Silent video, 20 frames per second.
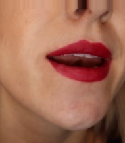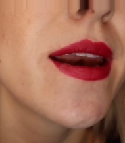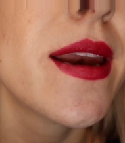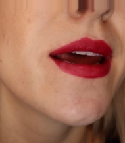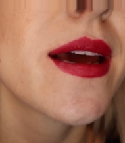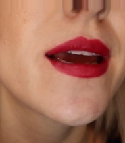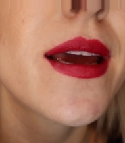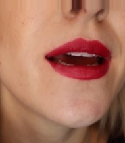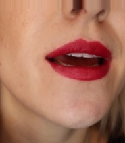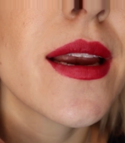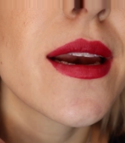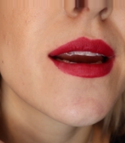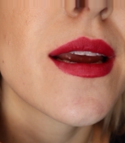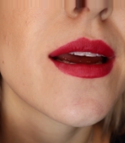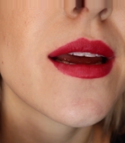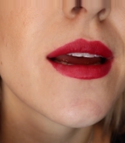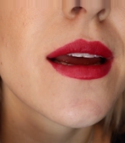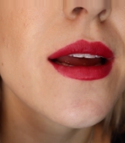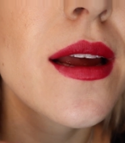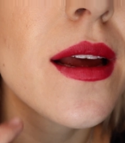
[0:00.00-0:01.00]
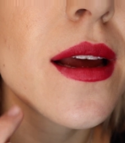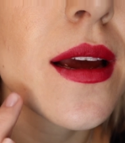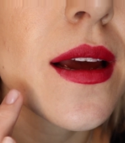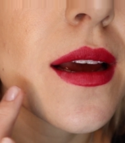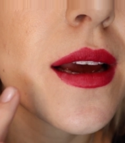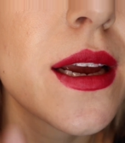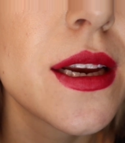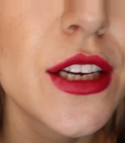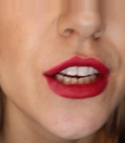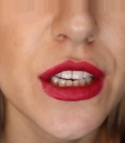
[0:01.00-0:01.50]
nick it,
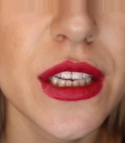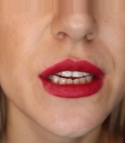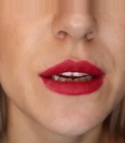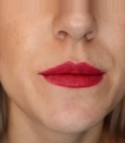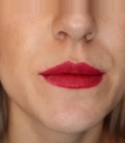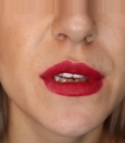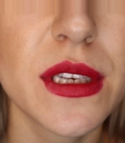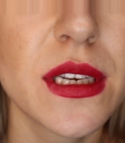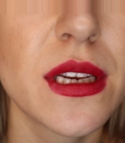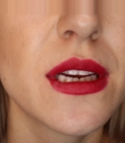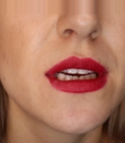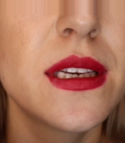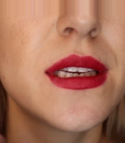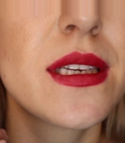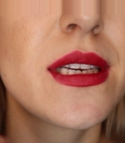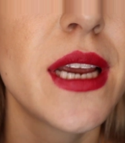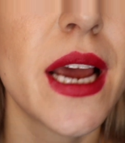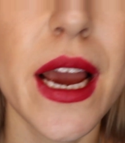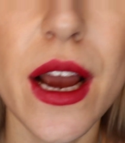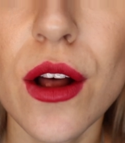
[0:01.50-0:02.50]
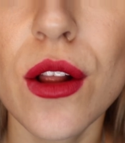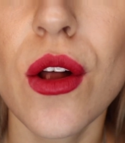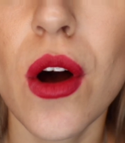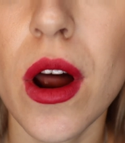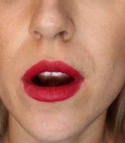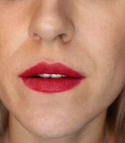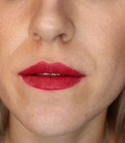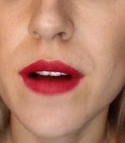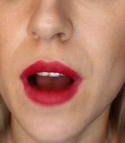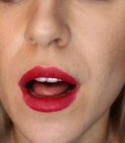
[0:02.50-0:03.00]
it just seems to take a
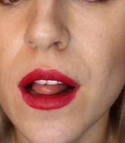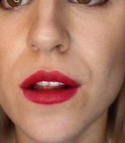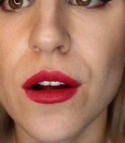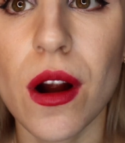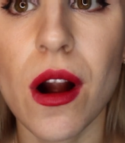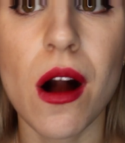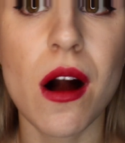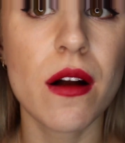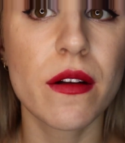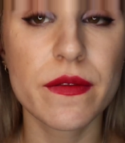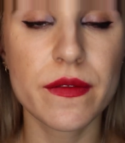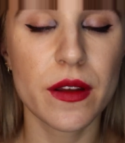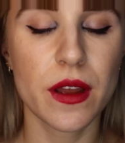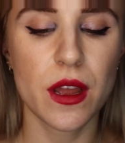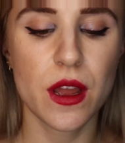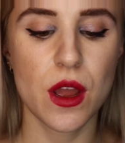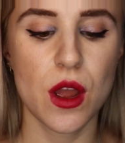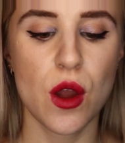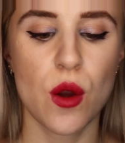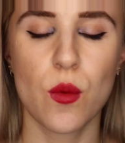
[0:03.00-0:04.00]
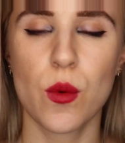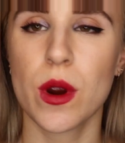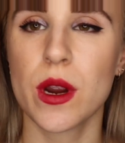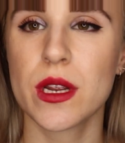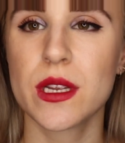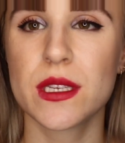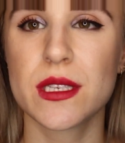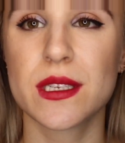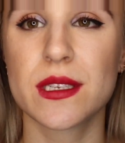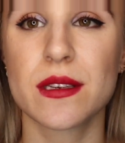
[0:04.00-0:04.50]
lot of color off.
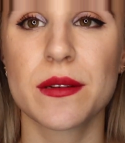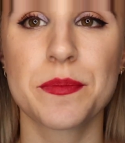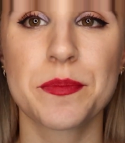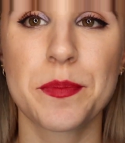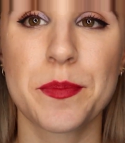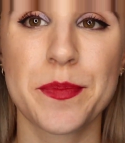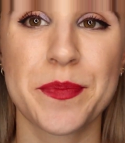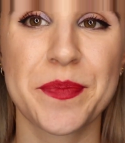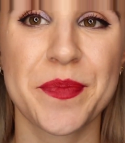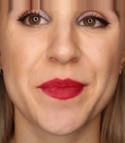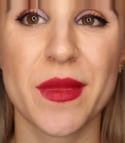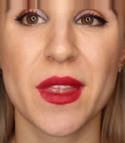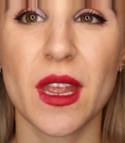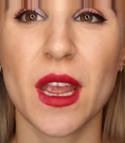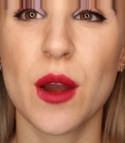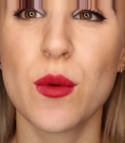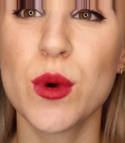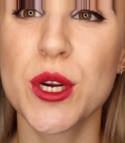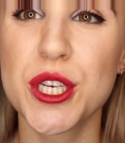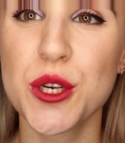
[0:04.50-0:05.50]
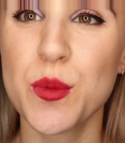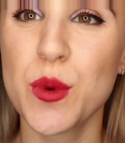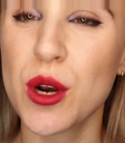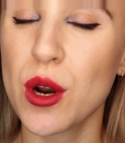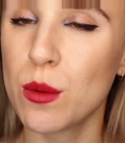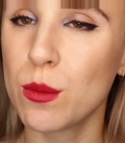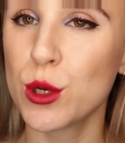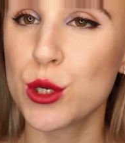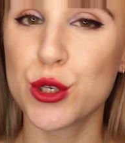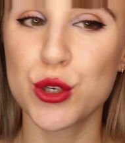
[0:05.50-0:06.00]
Whereas I wish it would
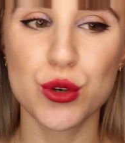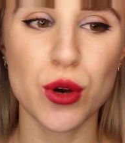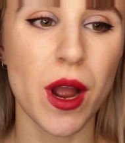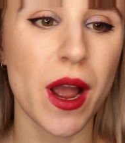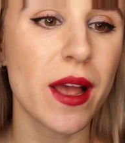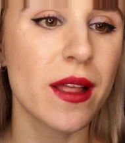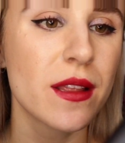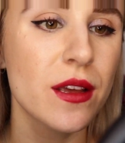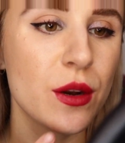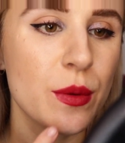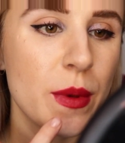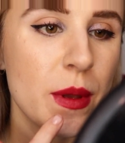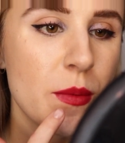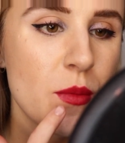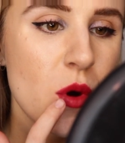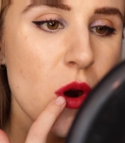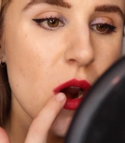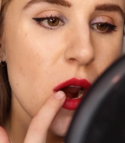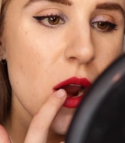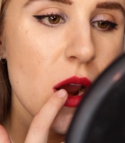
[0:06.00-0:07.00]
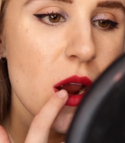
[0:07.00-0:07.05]
almost dry a little bit more.